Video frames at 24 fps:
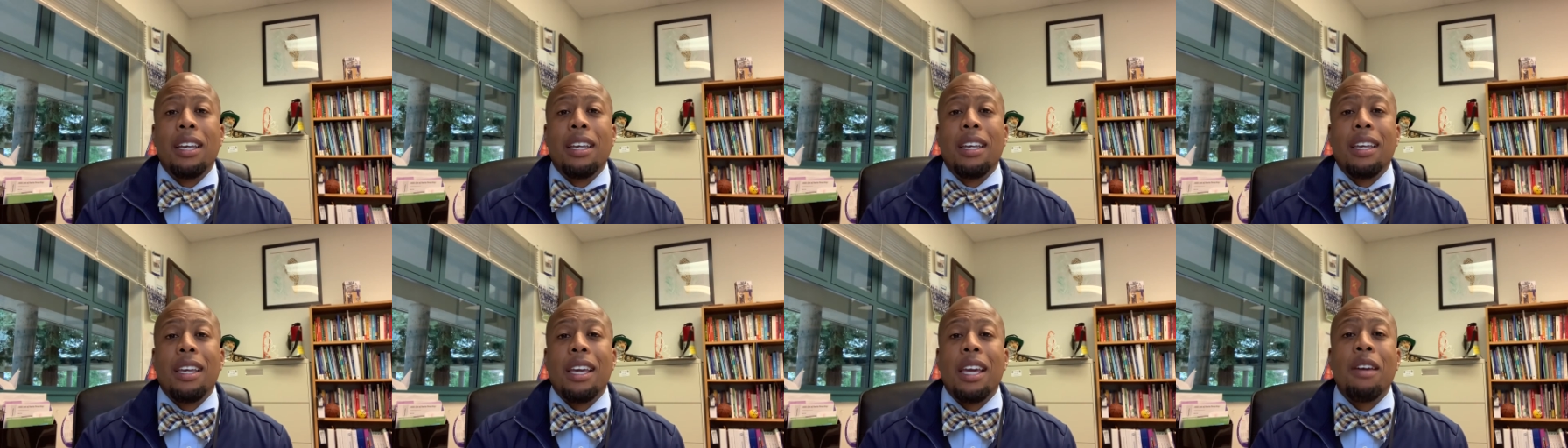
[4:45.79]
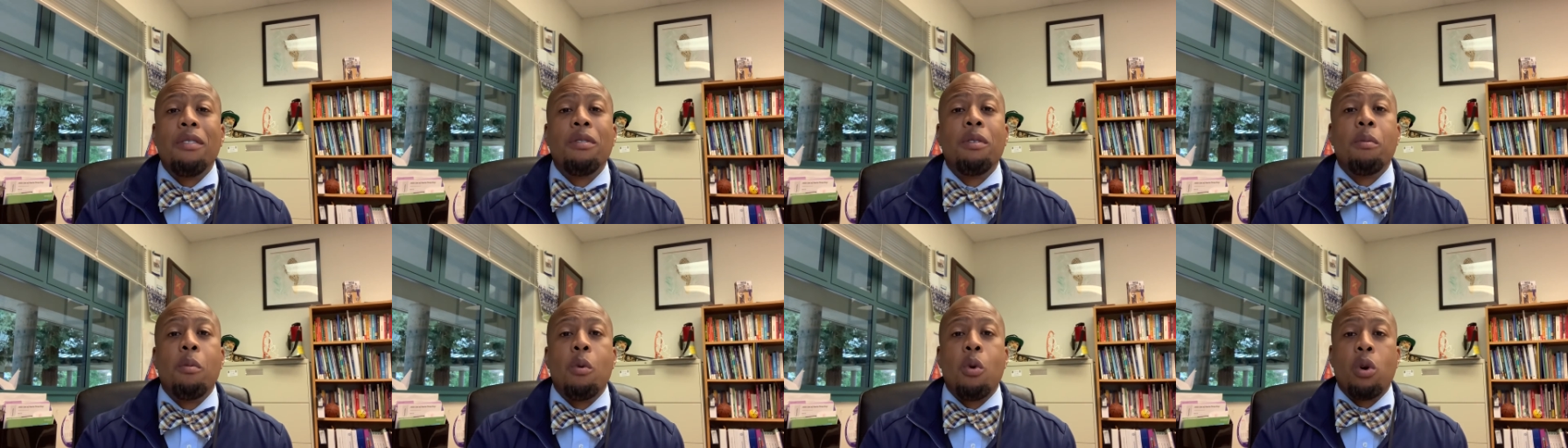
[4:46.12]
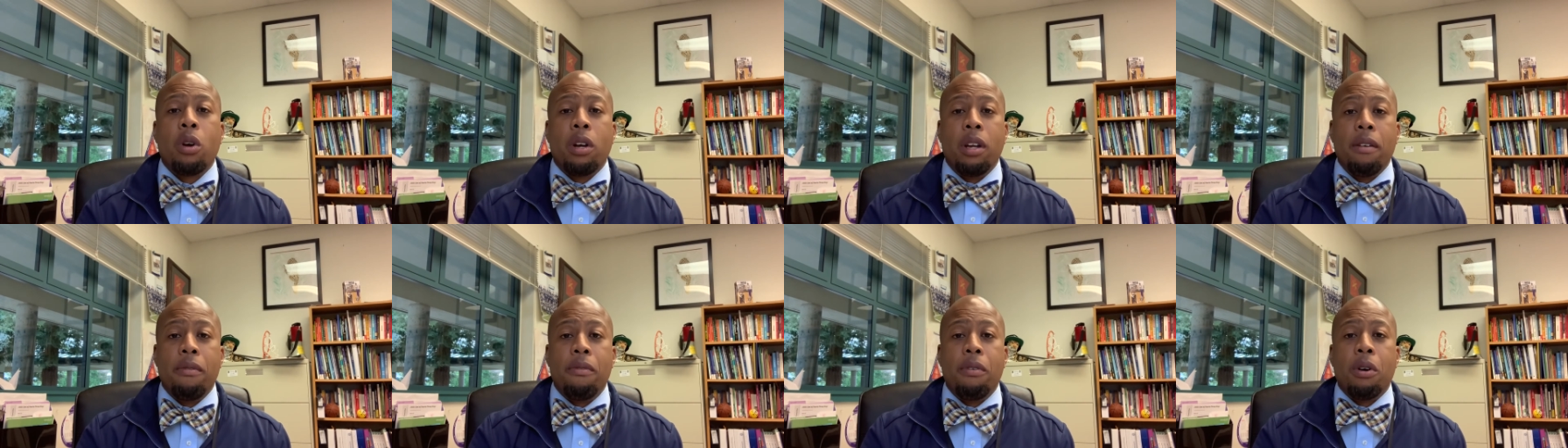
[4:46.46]
even more
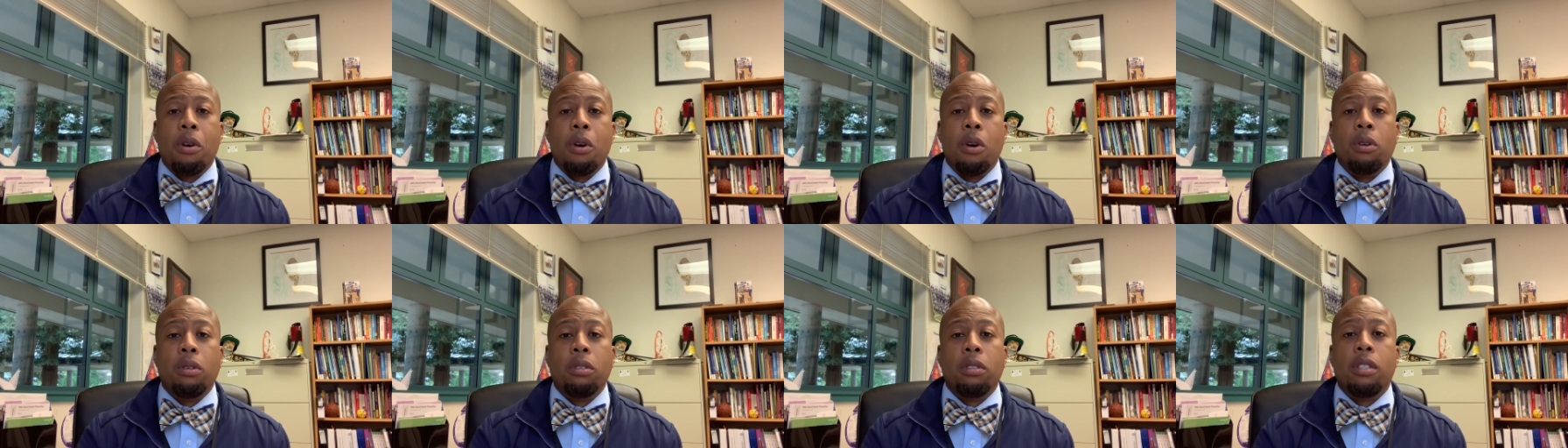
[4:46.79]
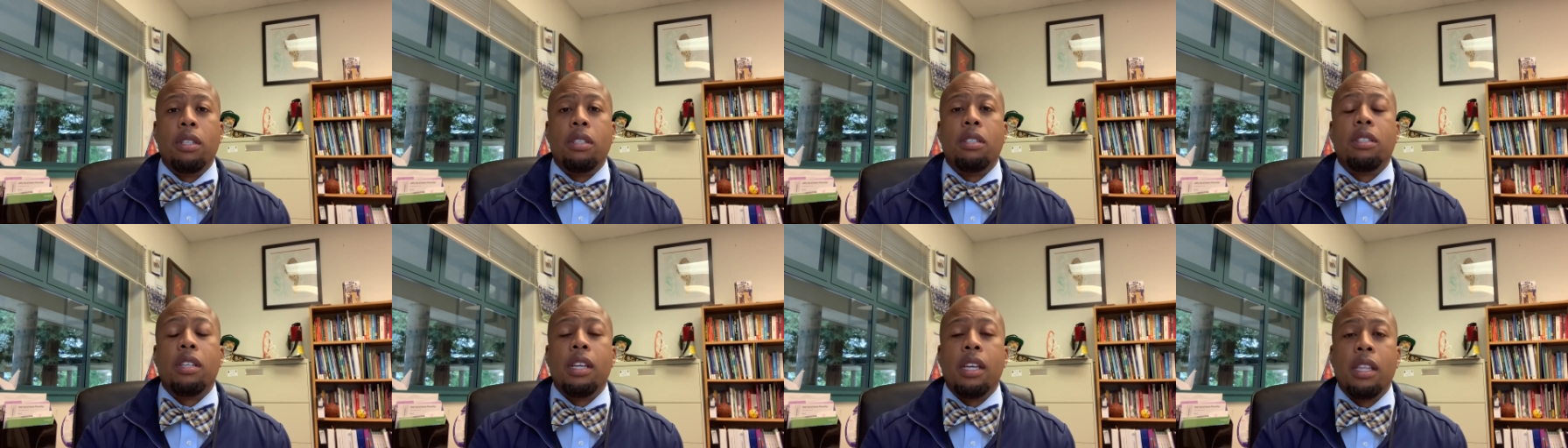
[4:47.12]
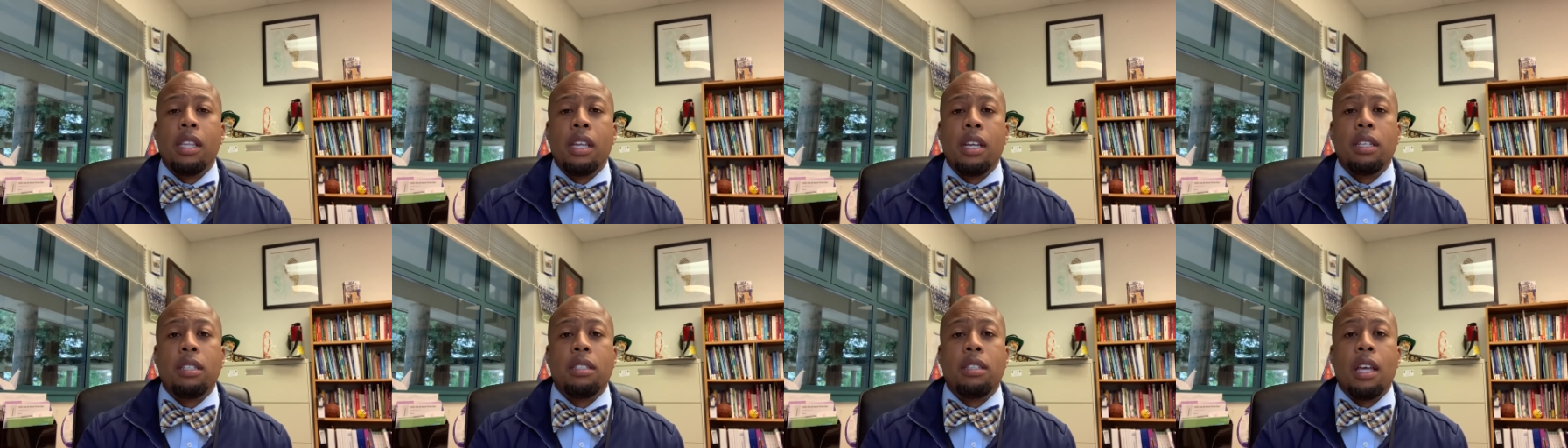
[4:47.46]
difficult to see
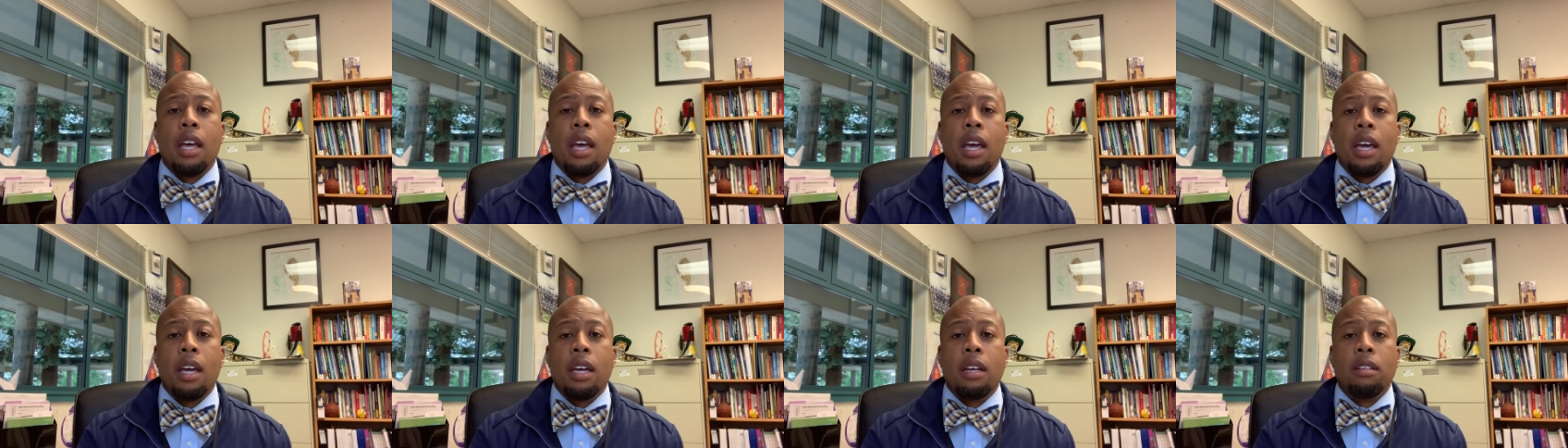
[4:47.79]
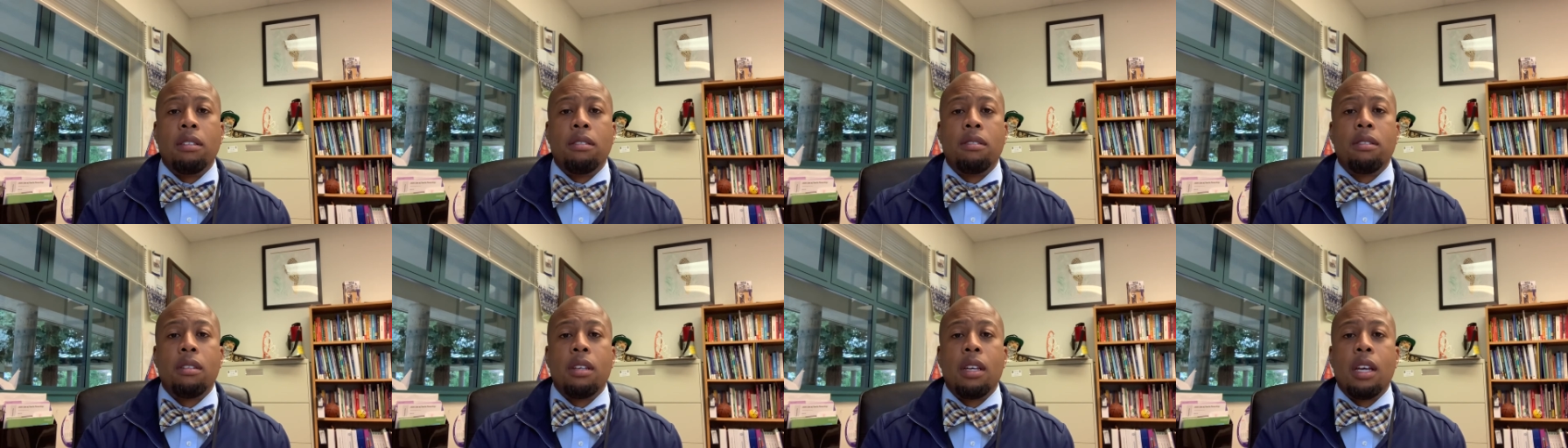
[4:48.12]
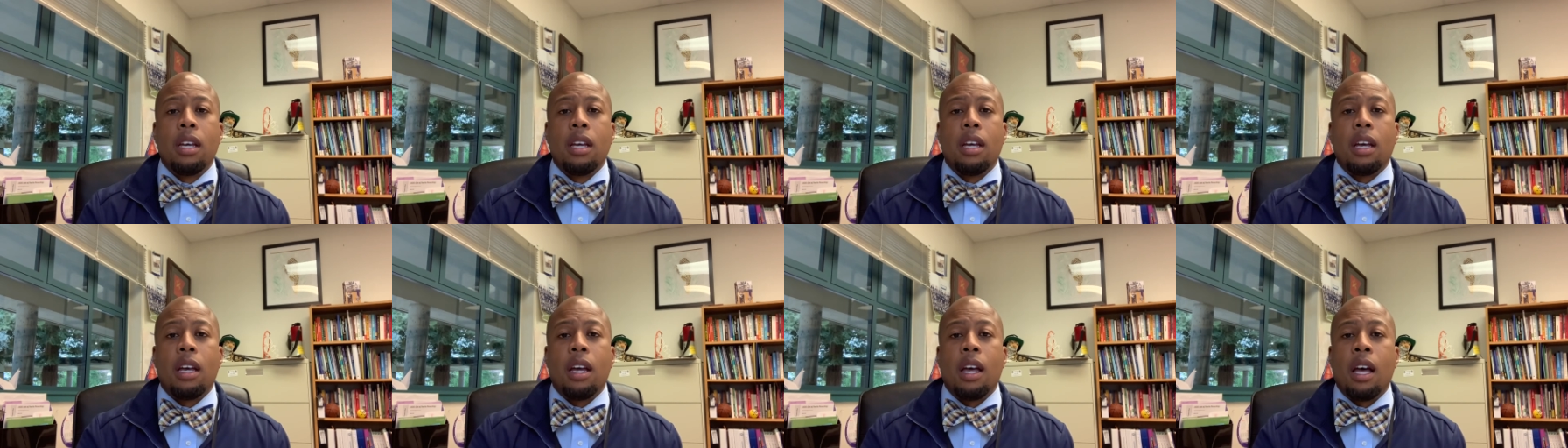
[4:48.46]
these things
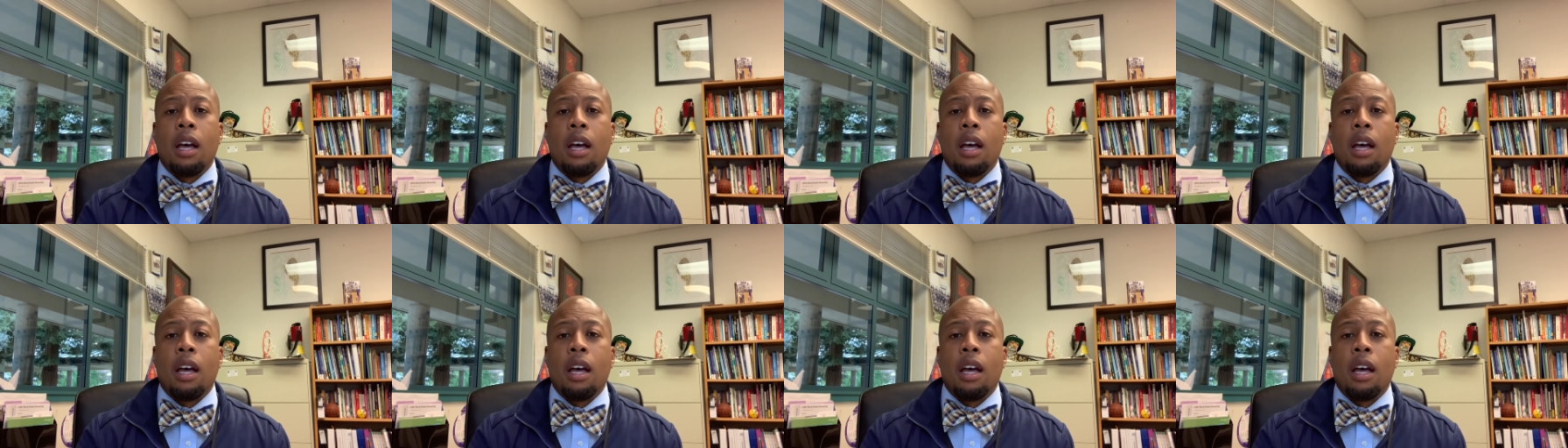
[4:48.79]
uh,